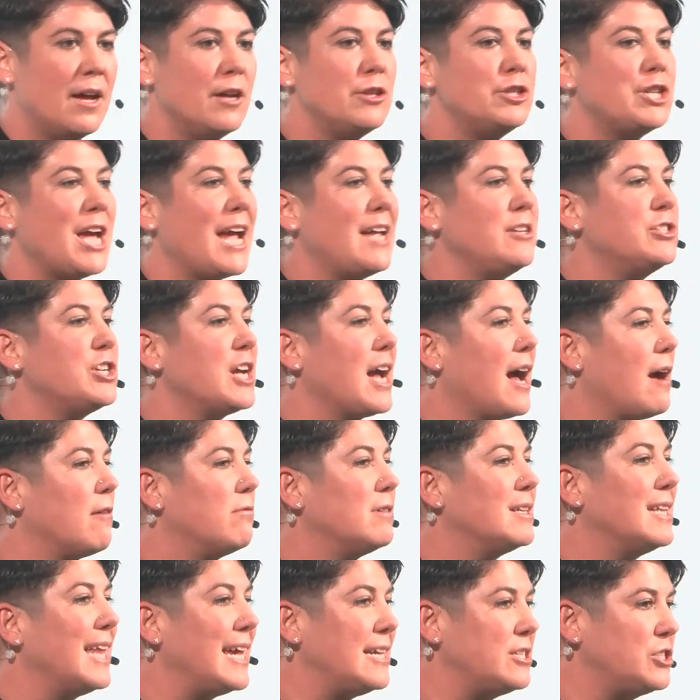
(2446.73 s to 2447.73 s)
changing our
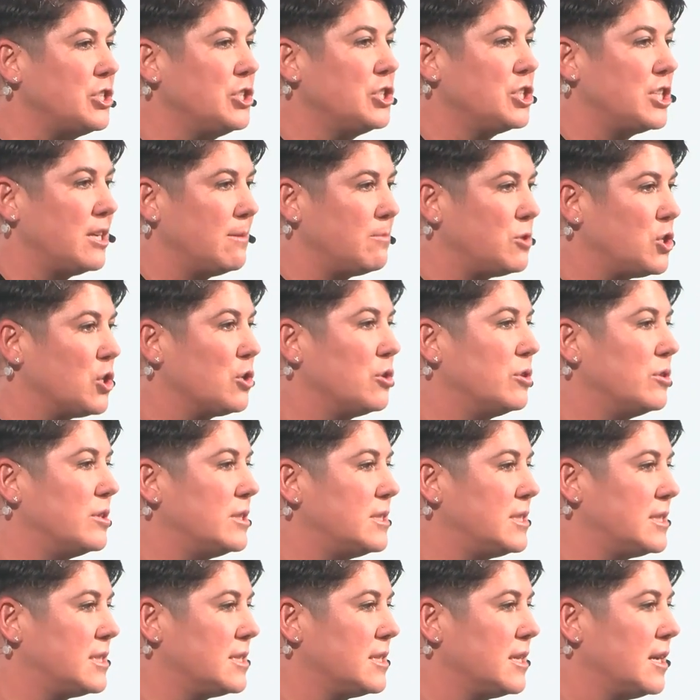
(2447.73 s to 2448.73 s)
relationship to
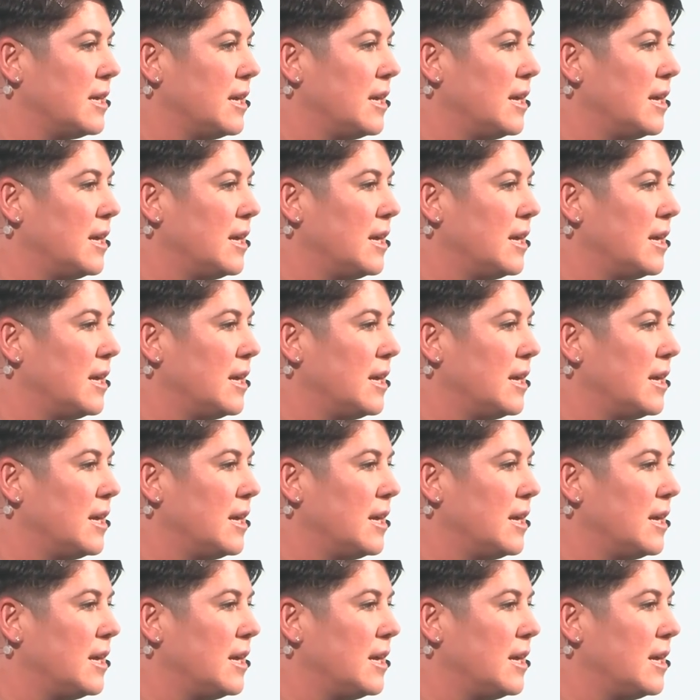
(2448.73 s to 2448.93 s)
goods,